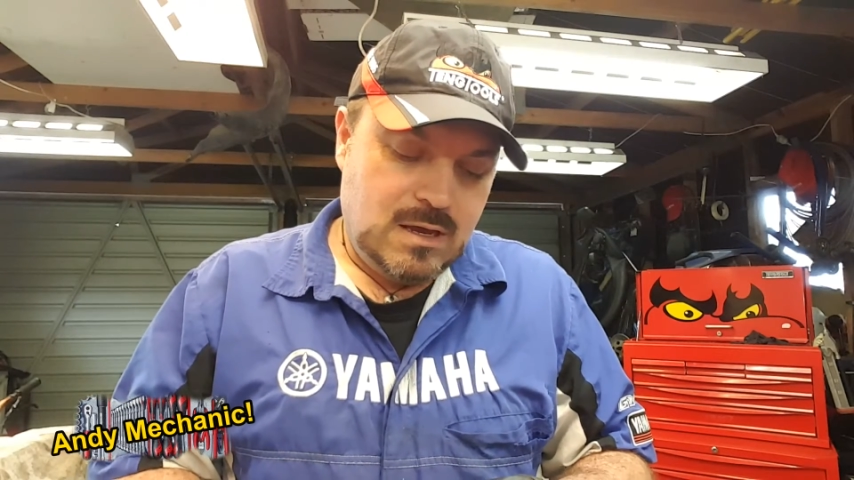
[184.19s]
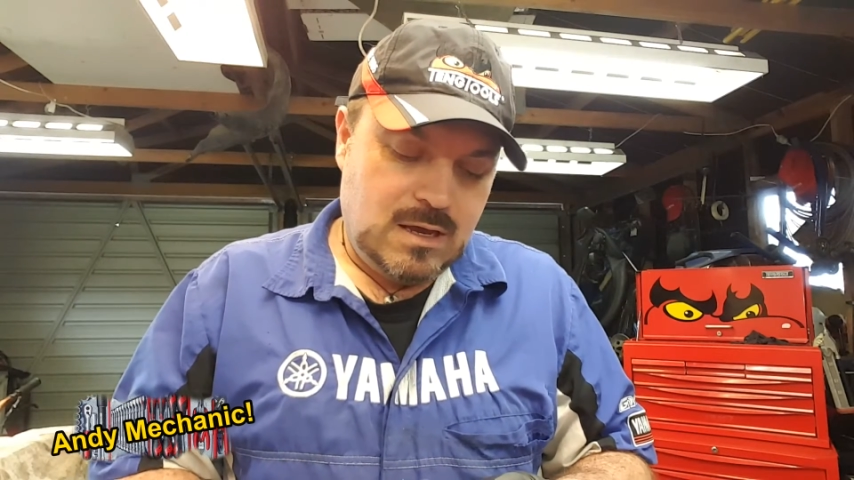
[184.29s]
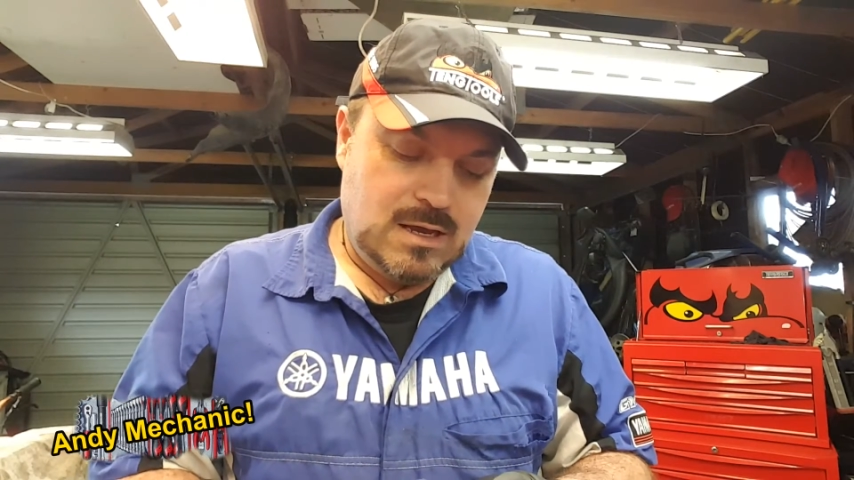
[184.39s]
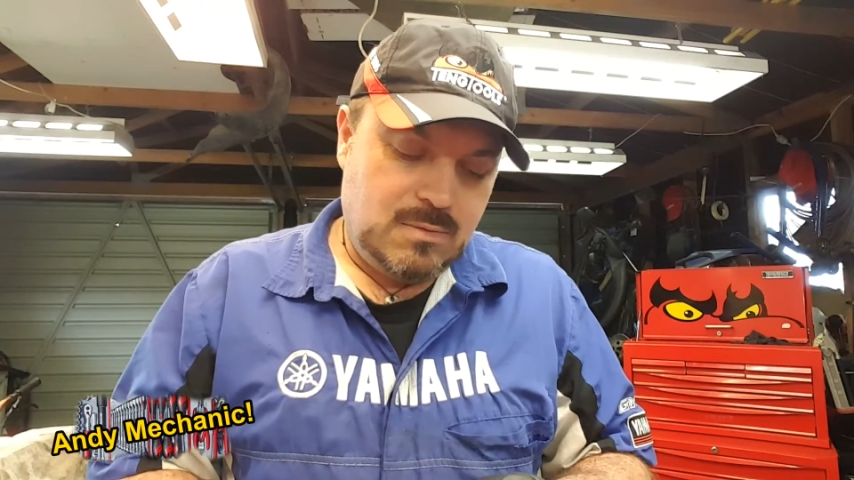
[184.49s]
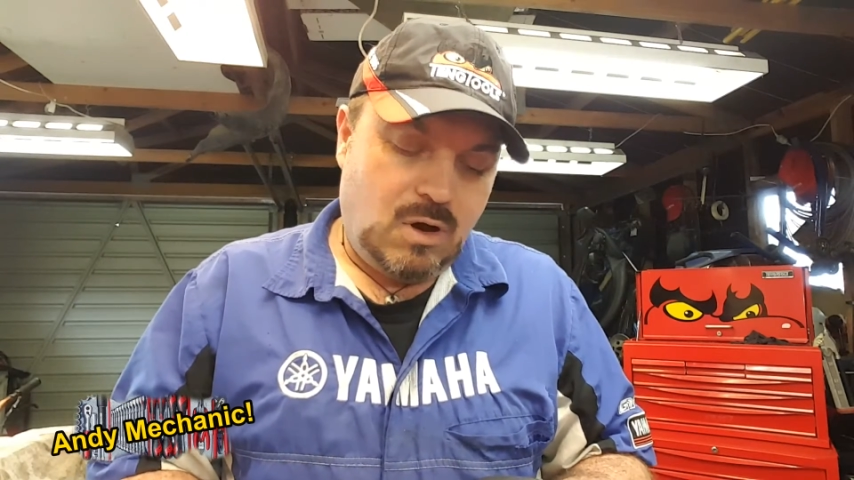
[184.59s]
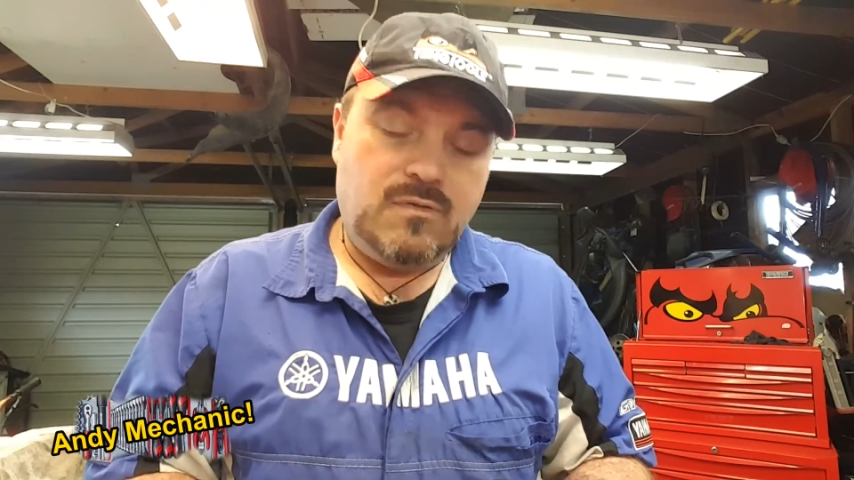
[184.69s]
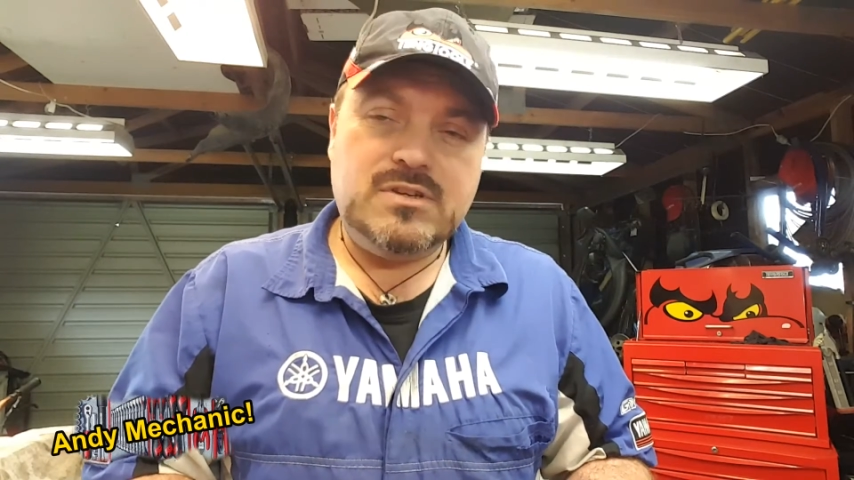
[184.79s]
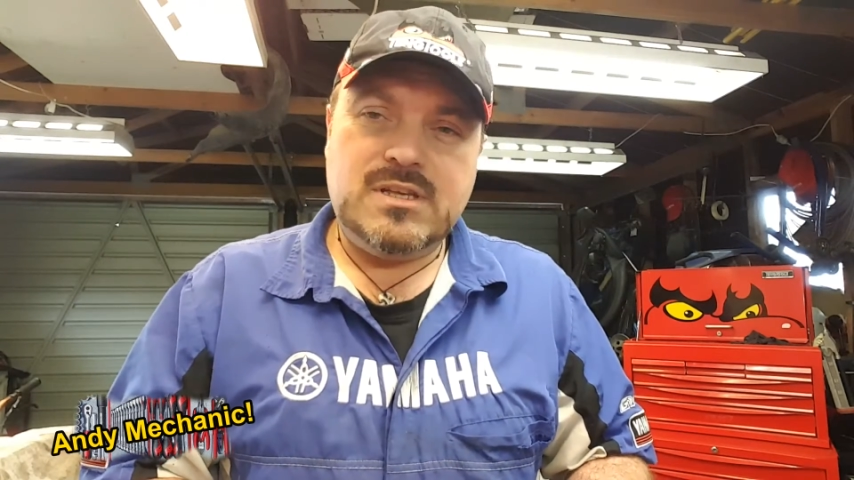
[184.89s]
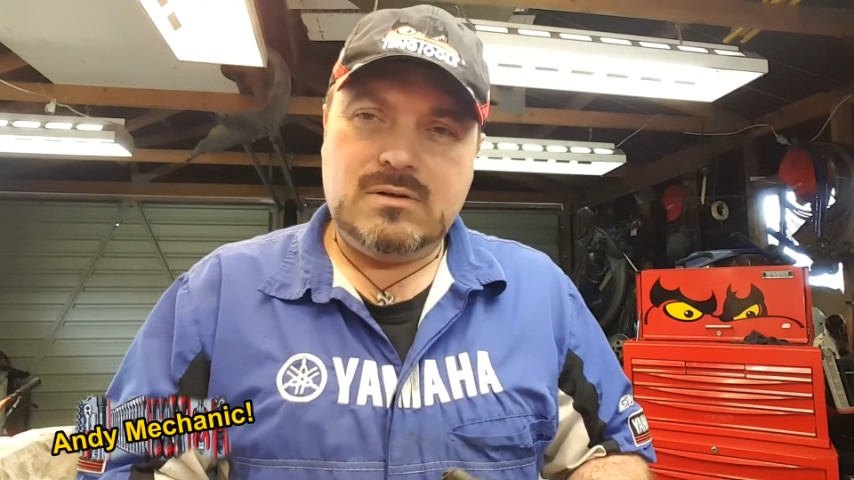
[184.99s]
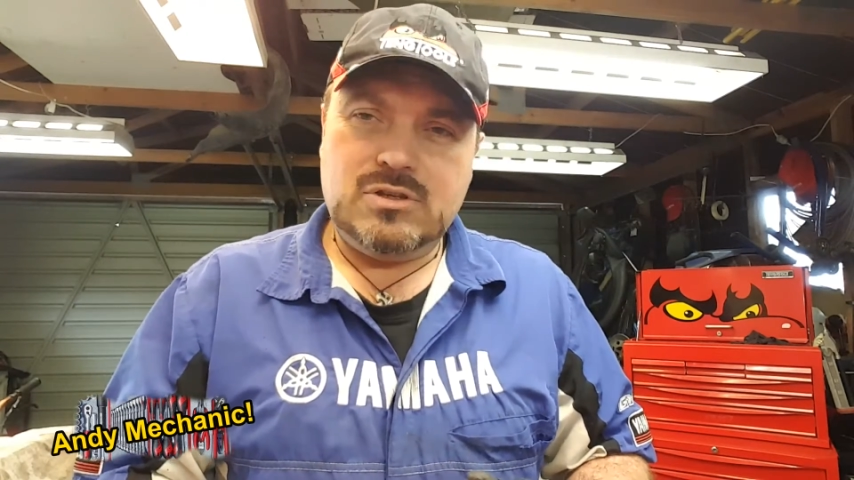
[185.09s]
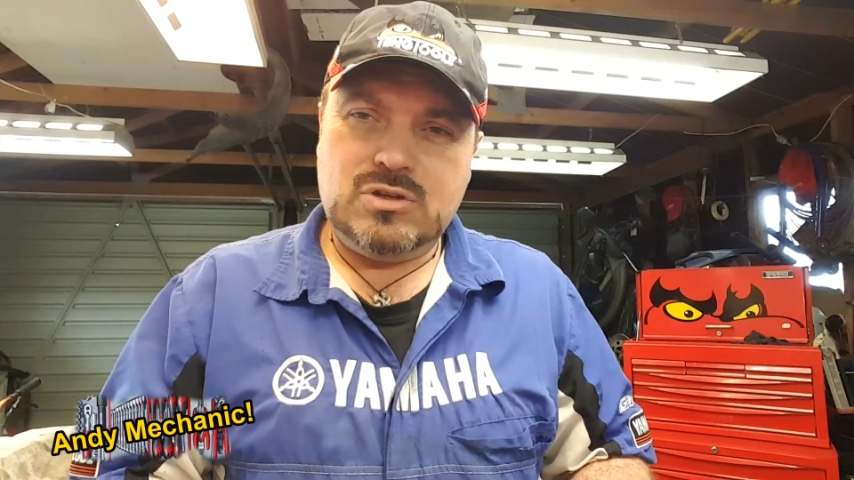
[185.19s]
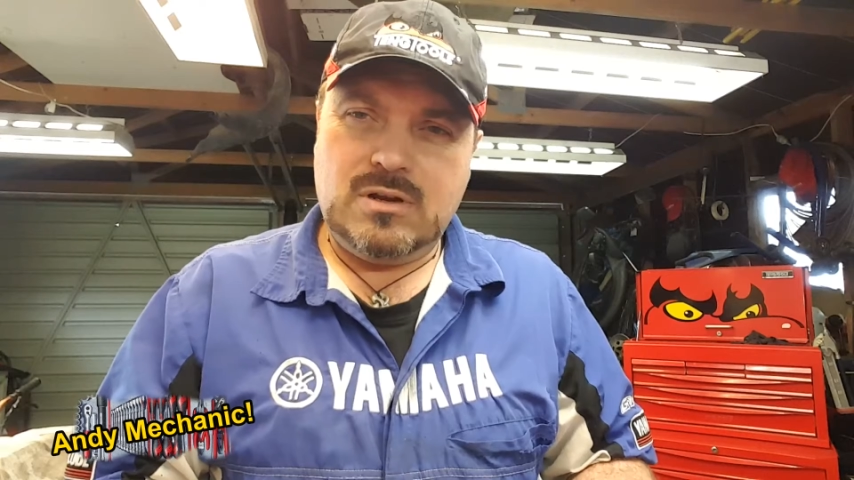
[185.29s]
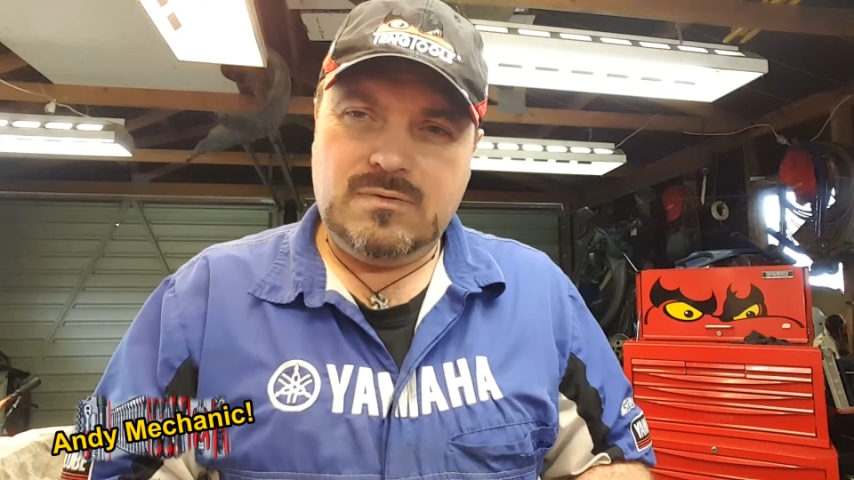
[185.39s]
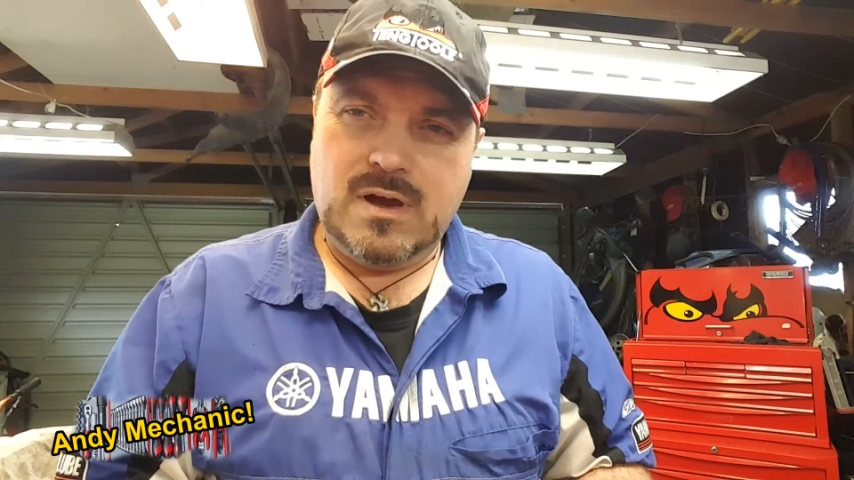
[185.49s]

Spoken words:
Obviously I was trying to